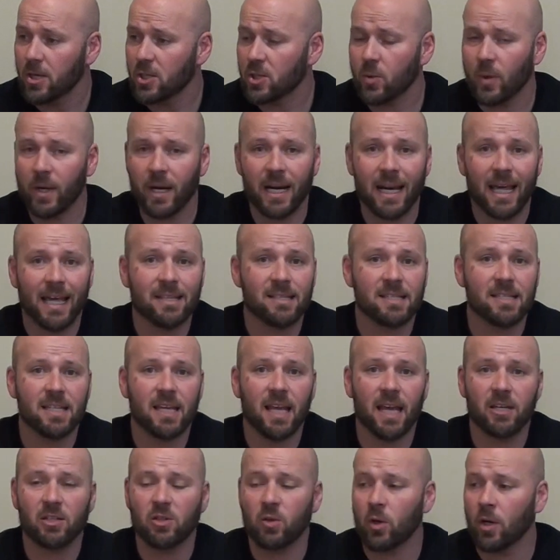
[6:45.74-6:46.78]
So in an
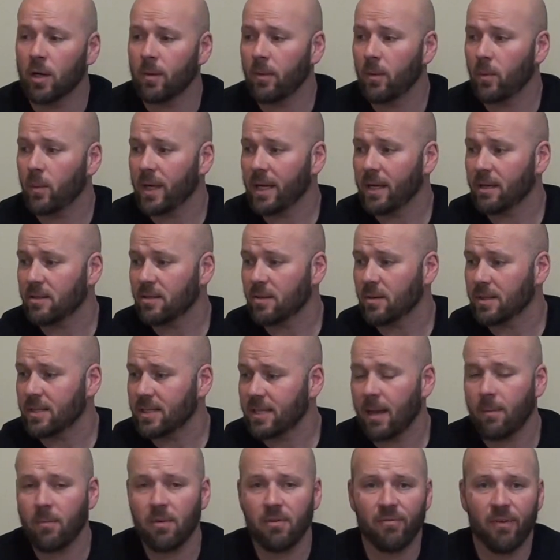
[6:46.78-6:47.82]
NCAA tournament, we get to a
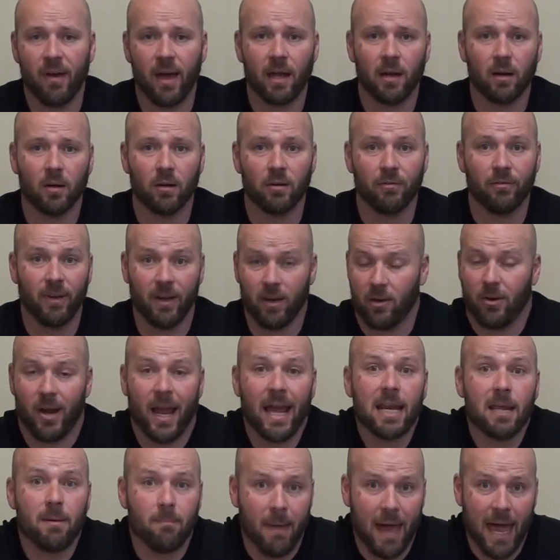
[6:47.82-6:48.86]
semifinal or
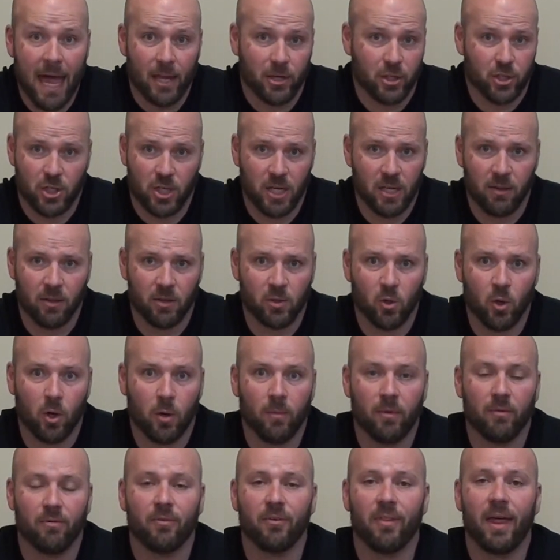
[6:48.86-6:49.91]
any match in the
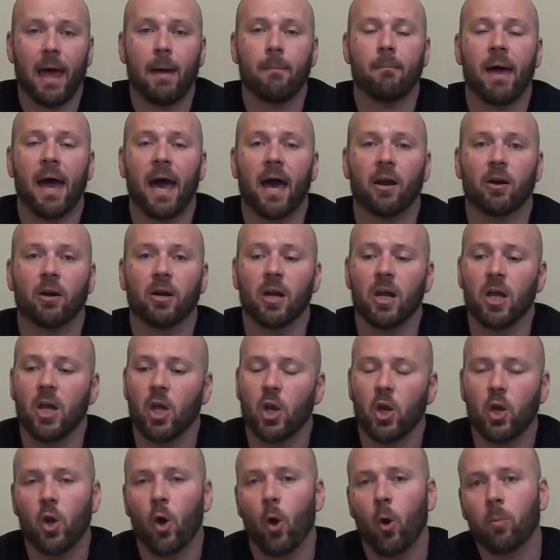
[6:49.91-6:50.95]
tournament for that matter,
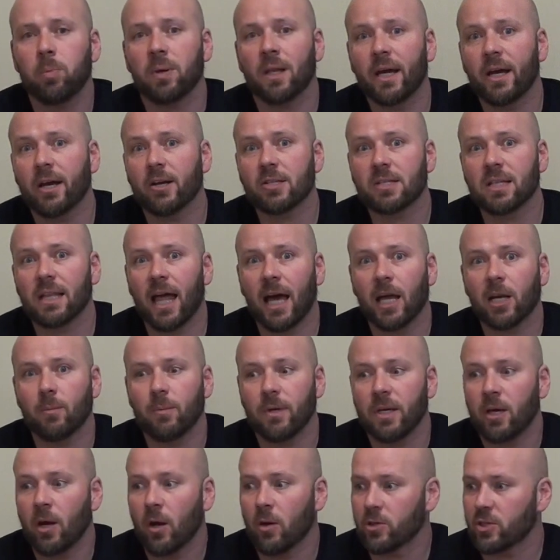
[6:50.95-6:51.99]
no player is allowed to
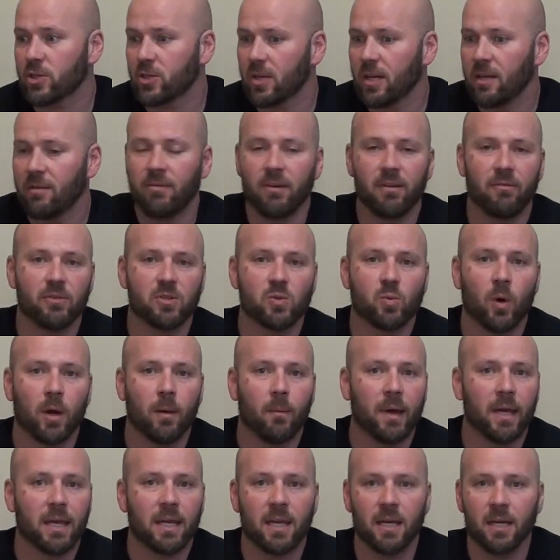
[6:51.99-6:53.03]
be coached. So even if it's one of
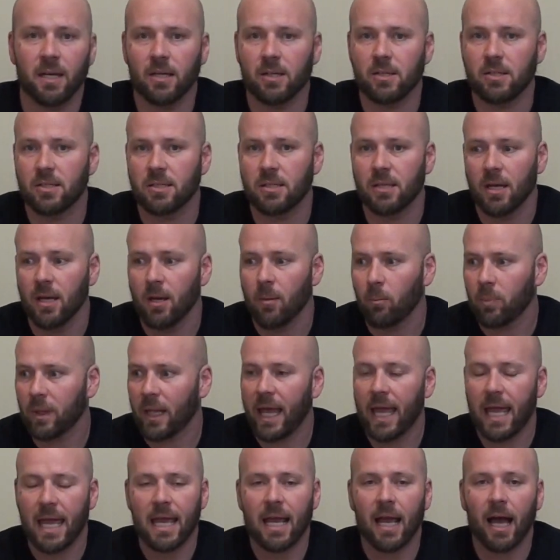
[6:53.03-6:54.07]
my kids
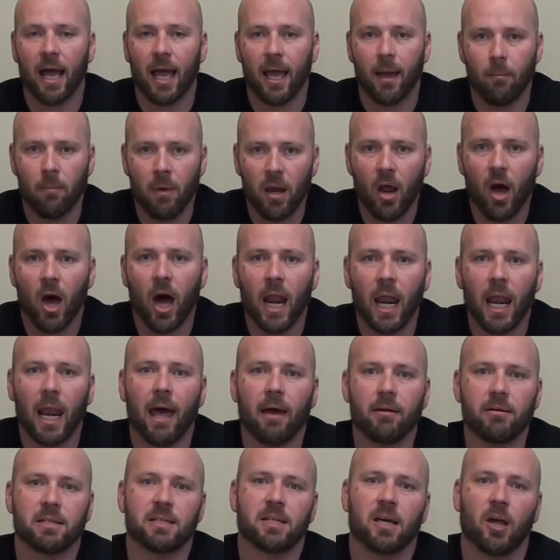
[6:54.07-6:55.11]
playing, I am not
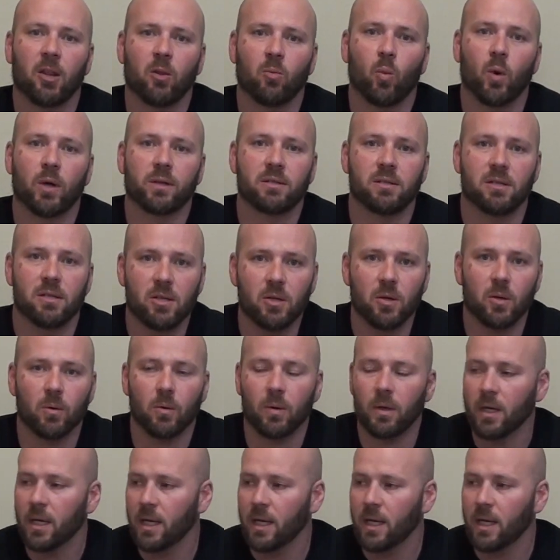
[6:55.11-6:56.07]
allowed to tell them what to do.